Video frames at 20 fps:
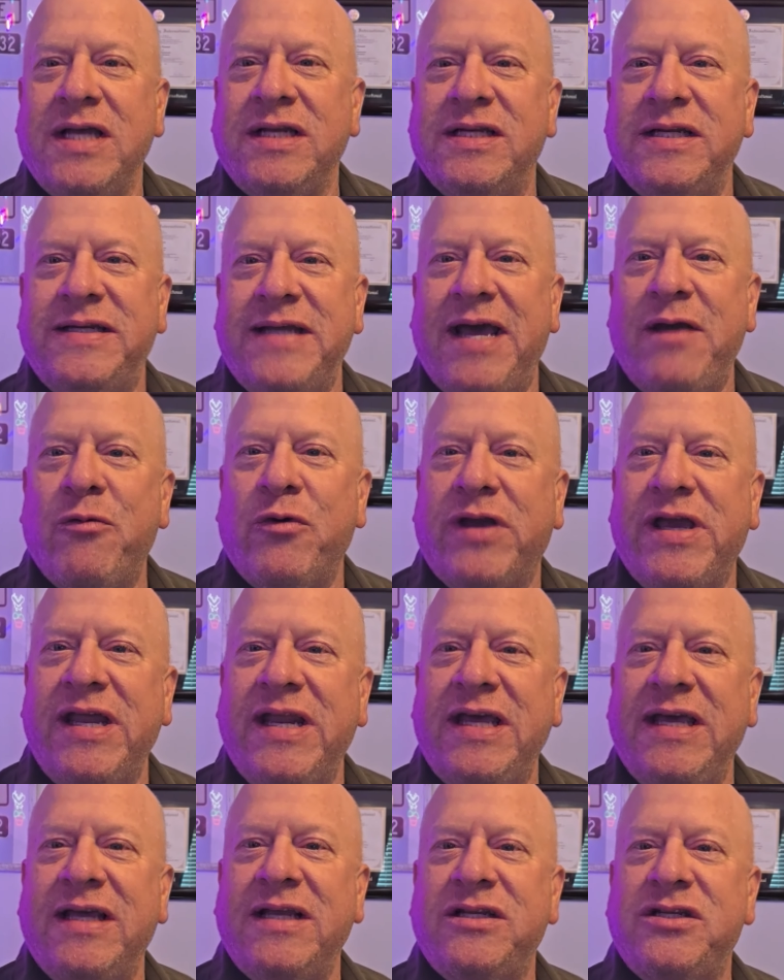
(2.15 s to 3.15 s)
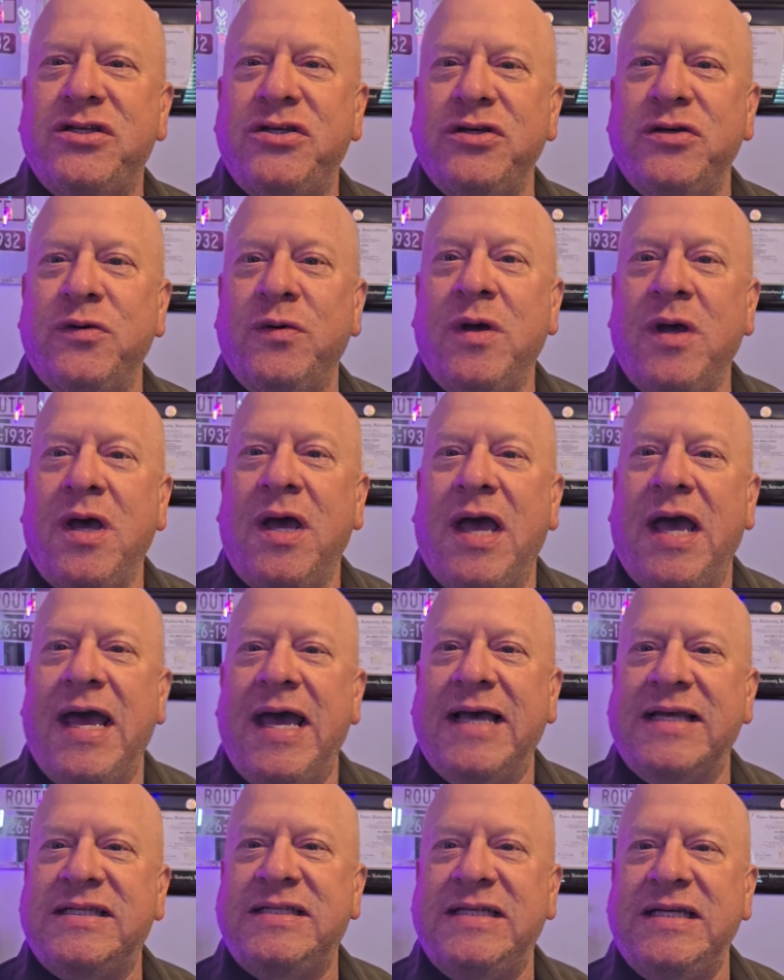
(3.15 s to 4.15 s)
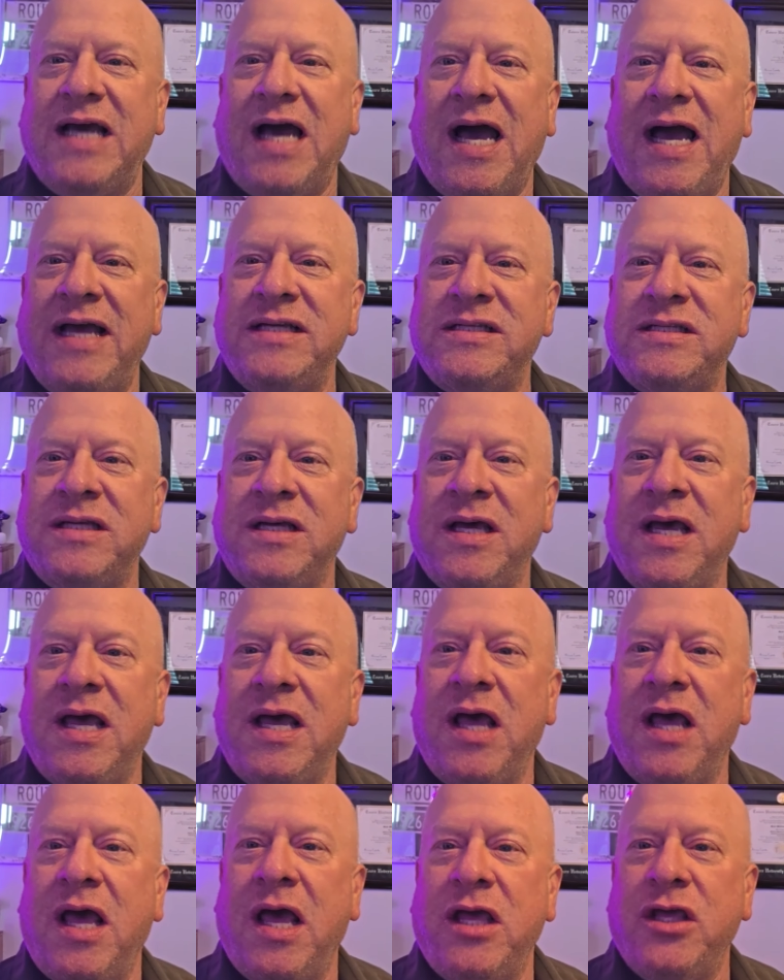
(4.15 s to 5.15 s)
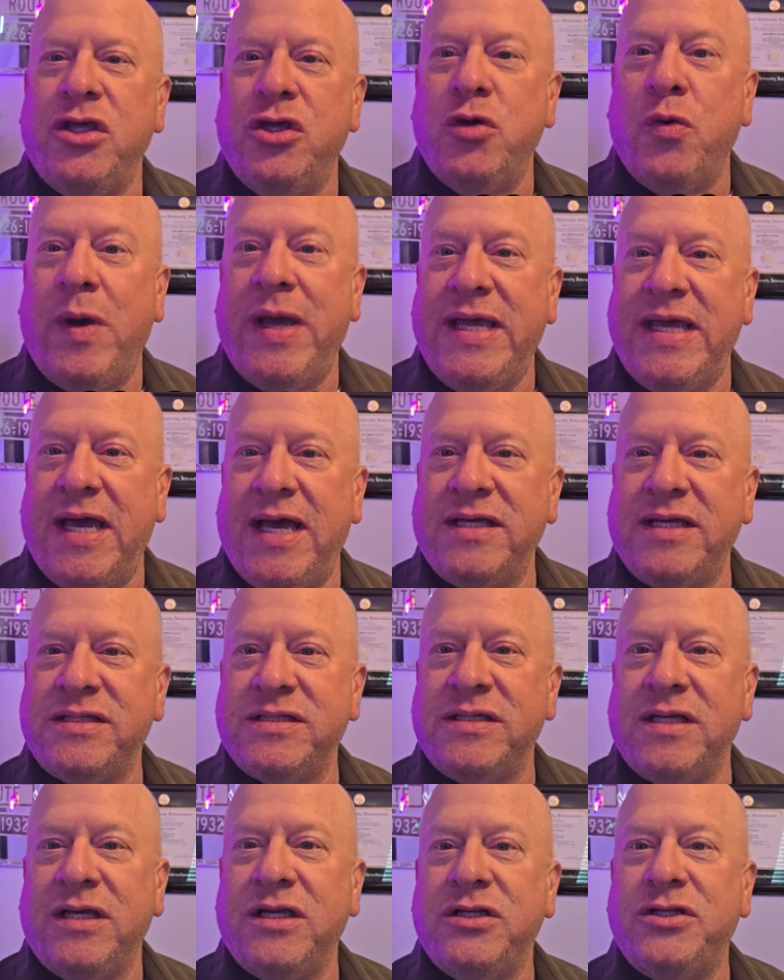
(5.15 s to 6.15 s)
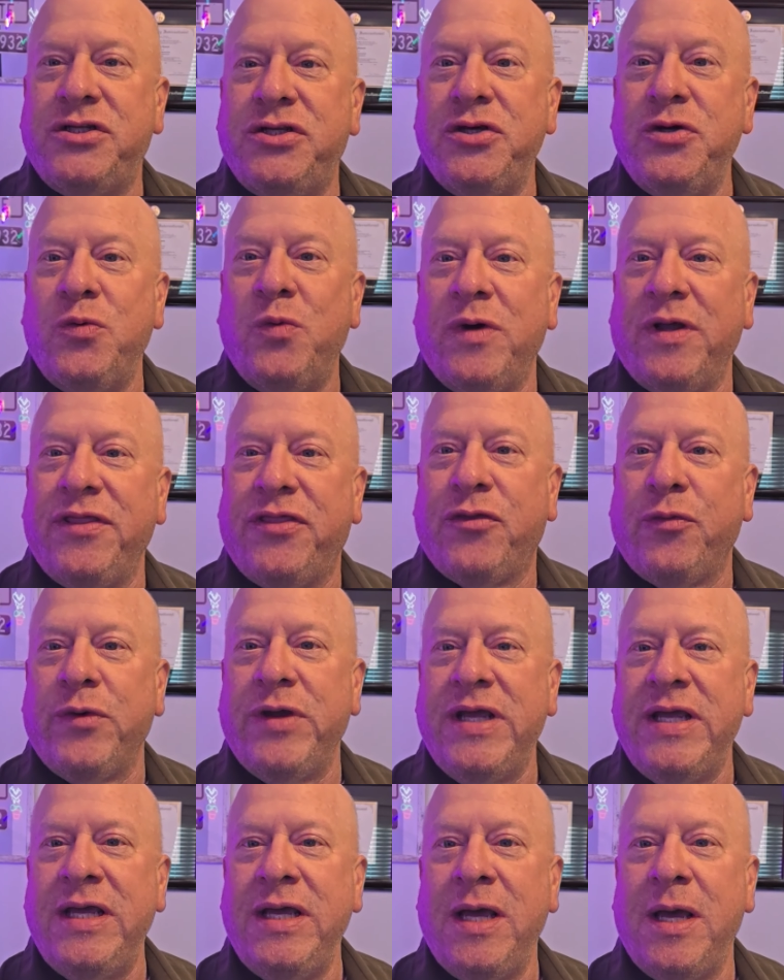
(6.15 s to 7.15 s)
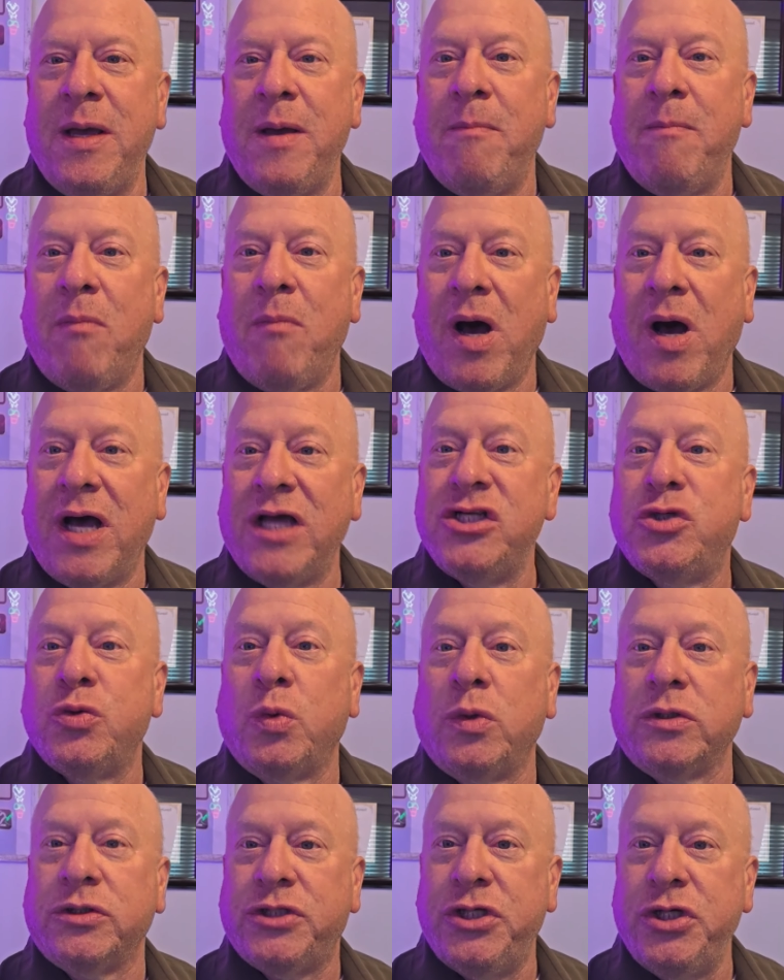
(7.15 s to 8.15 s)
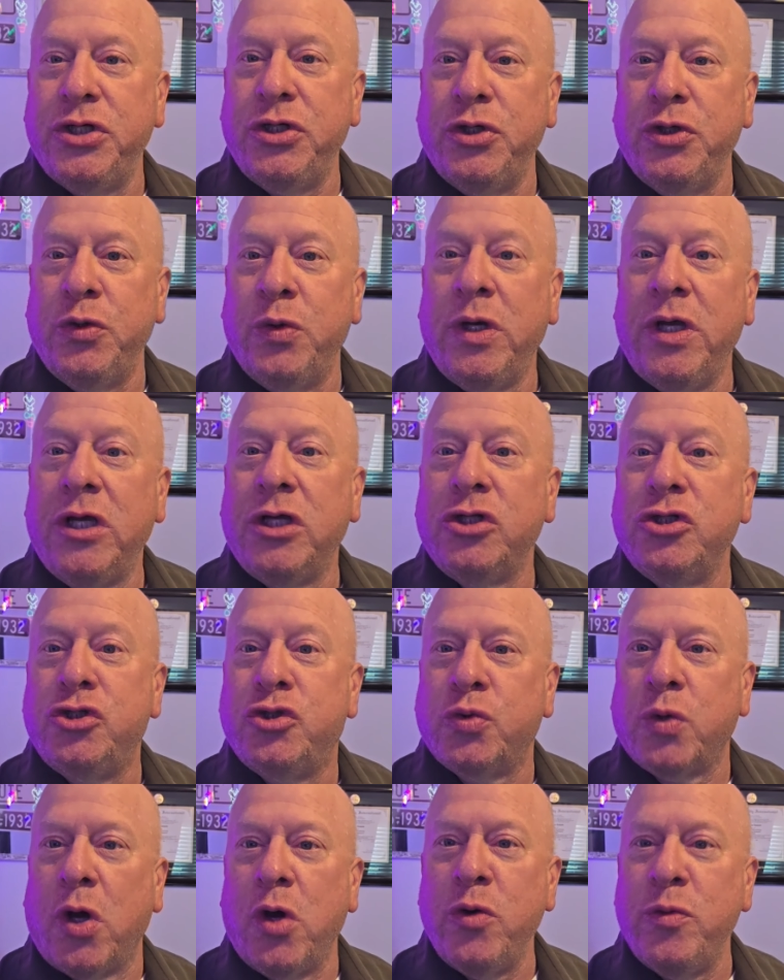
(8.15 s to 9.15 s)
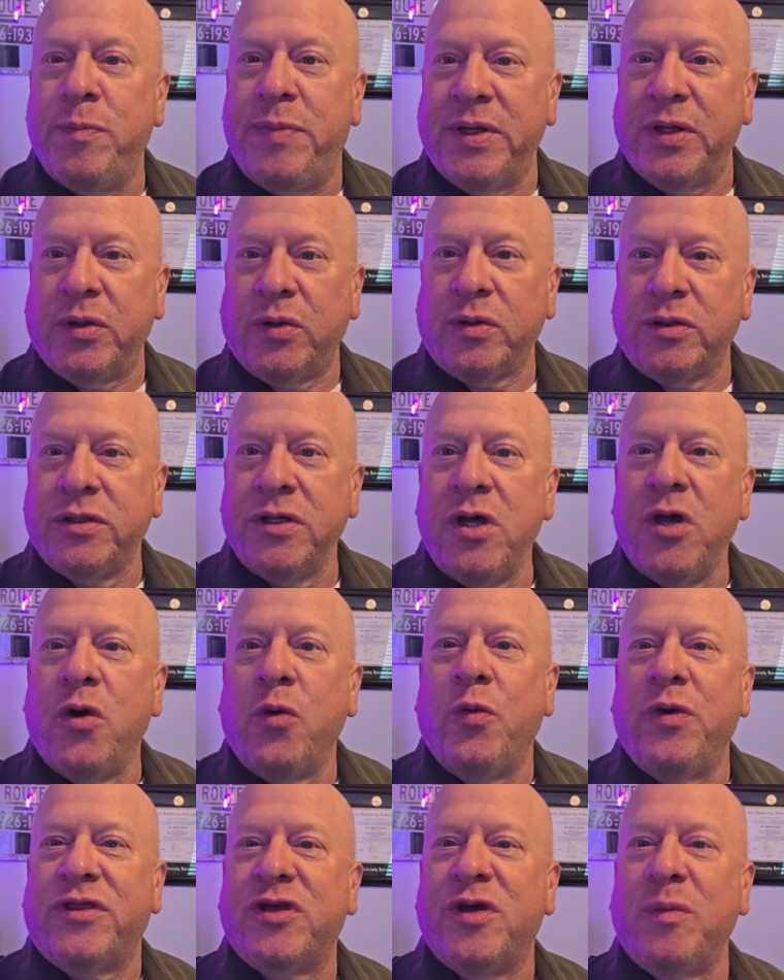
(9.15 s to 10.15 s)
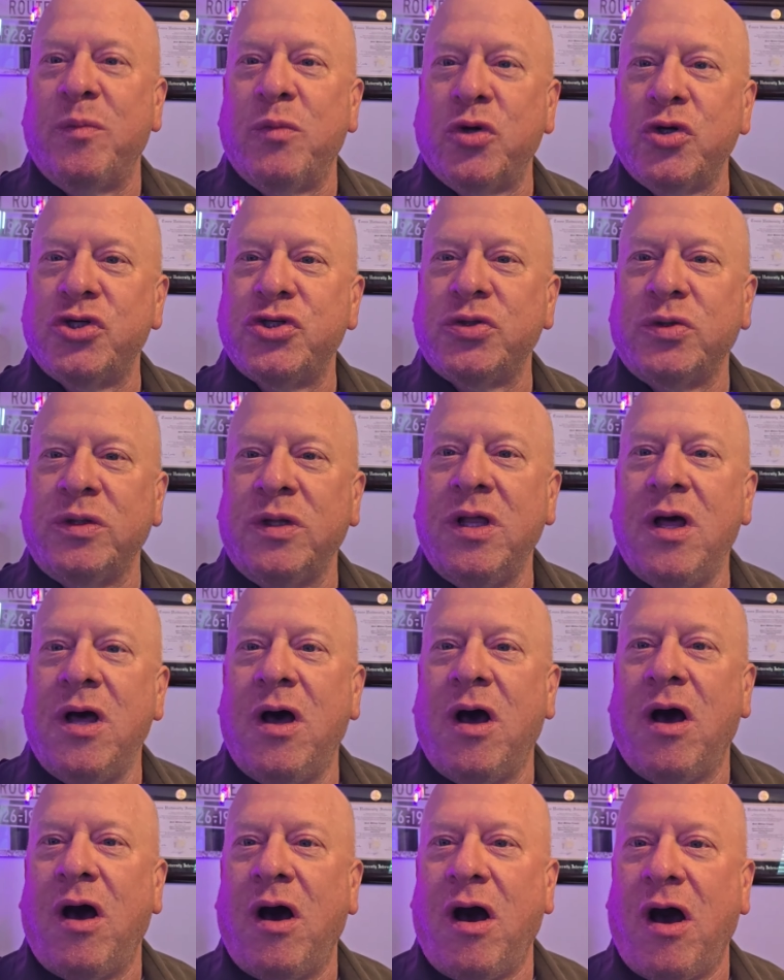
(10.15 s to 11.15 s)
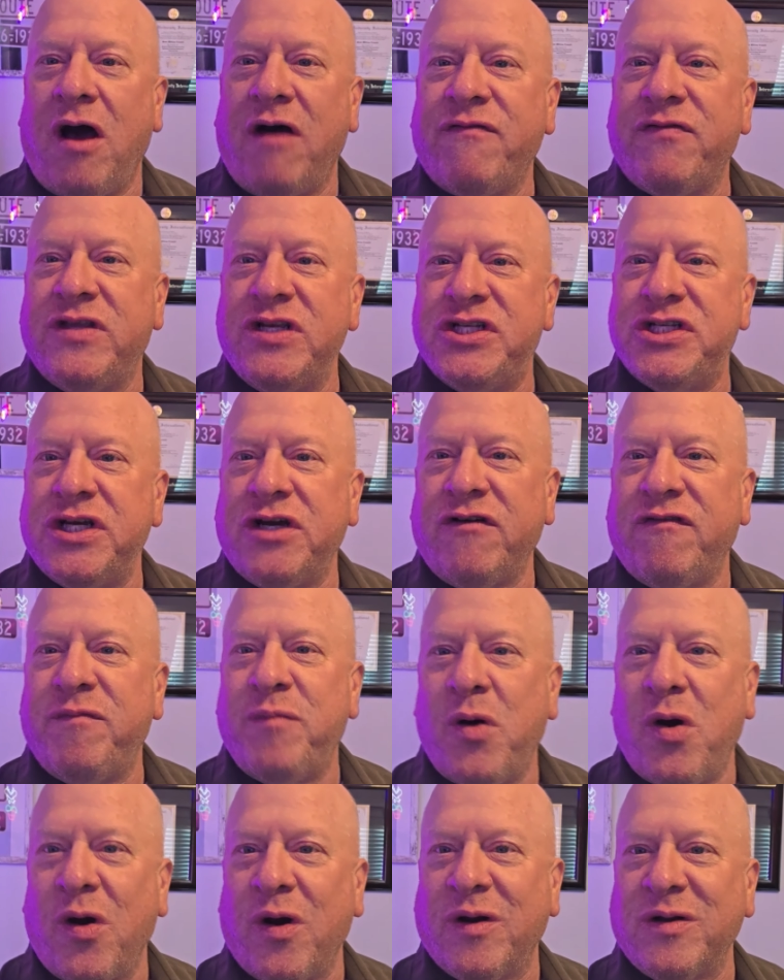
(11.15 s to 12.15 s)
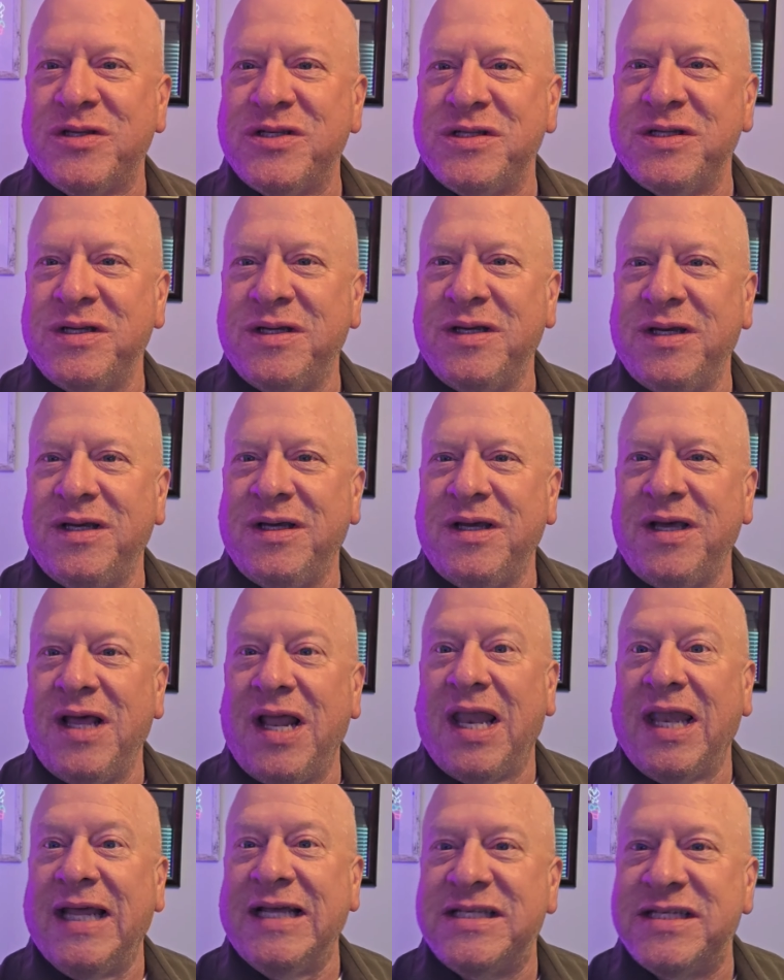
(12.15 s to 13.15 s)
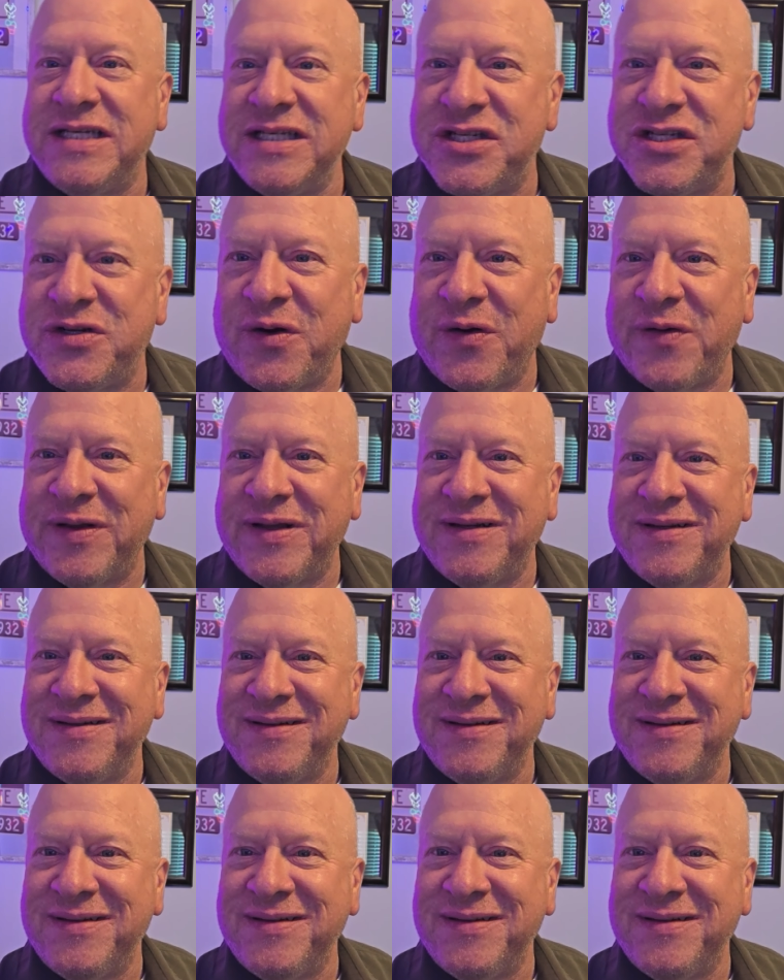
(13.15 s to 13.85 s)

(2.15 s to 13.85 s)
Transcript: Today we're getting into SDI's UAS 213 Module 2 drone build with commercial off-the-shelf parts. Let's get started.